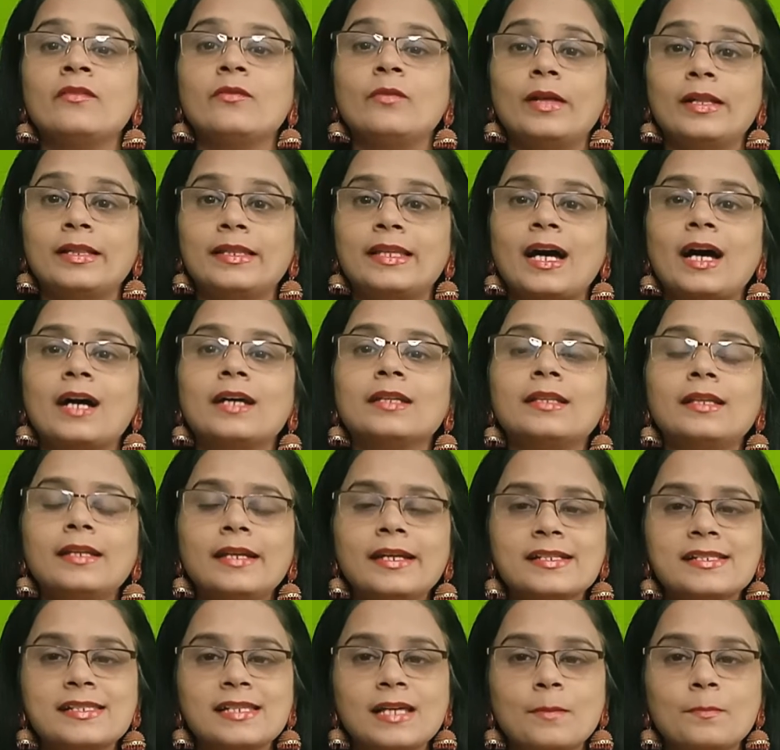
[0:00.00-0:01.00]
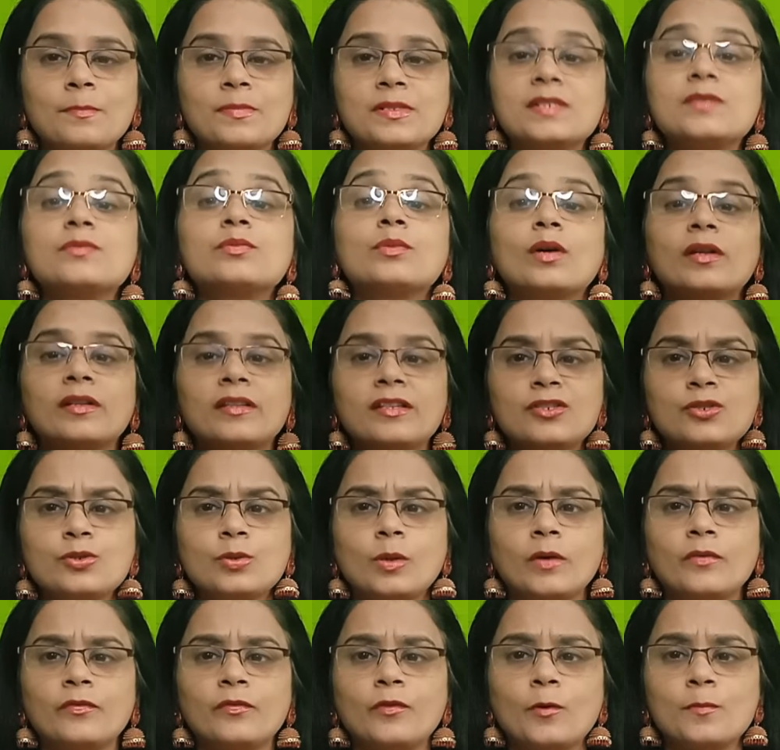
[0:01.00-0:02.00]
Well, the other examples for the
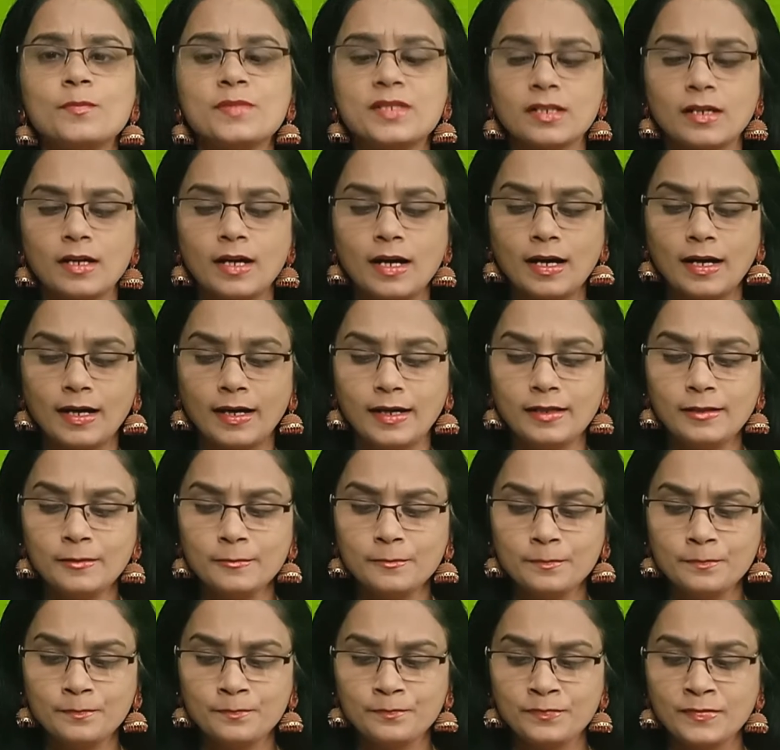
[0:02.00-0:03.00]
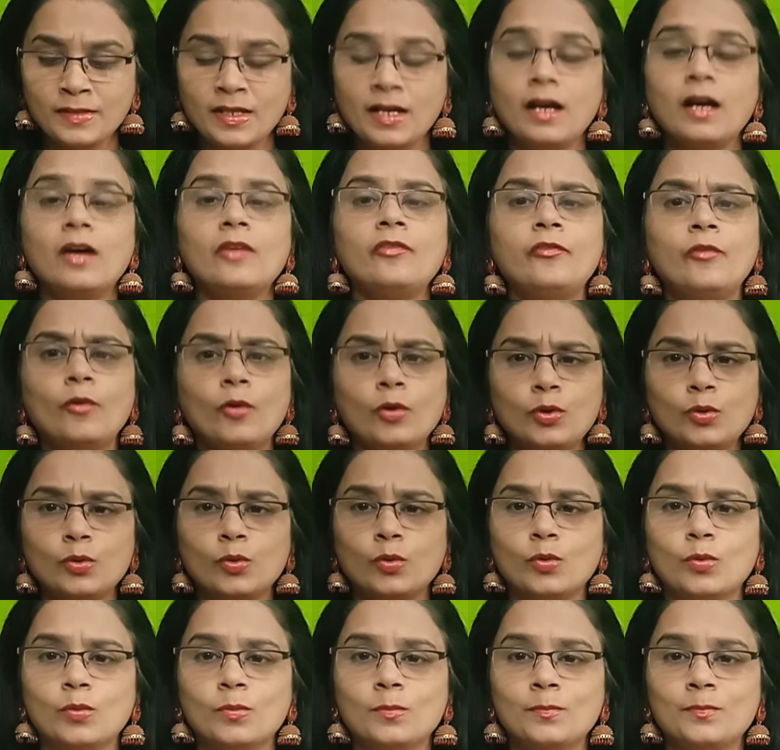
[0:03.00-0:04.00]
short forms are a
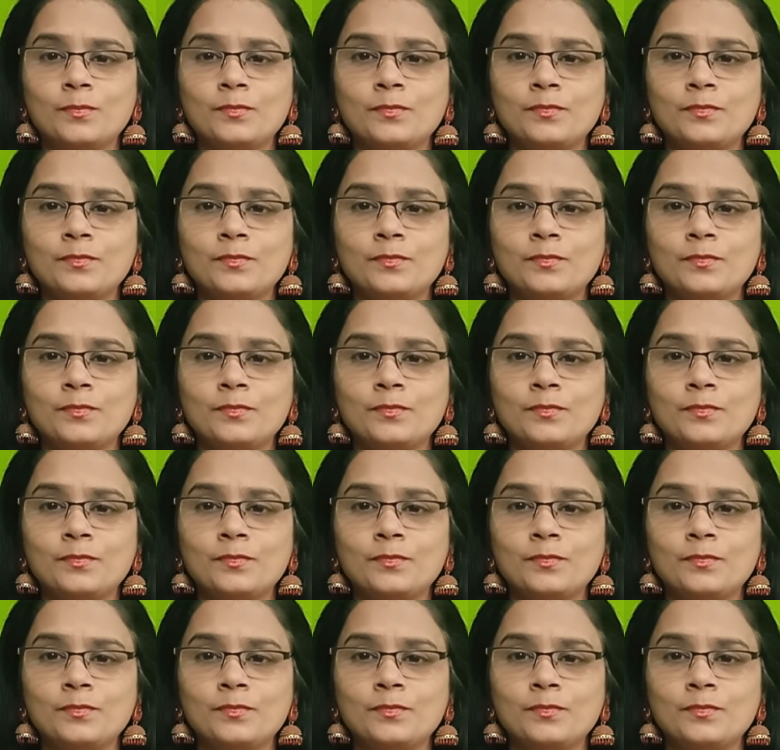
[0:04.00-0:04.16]
photo.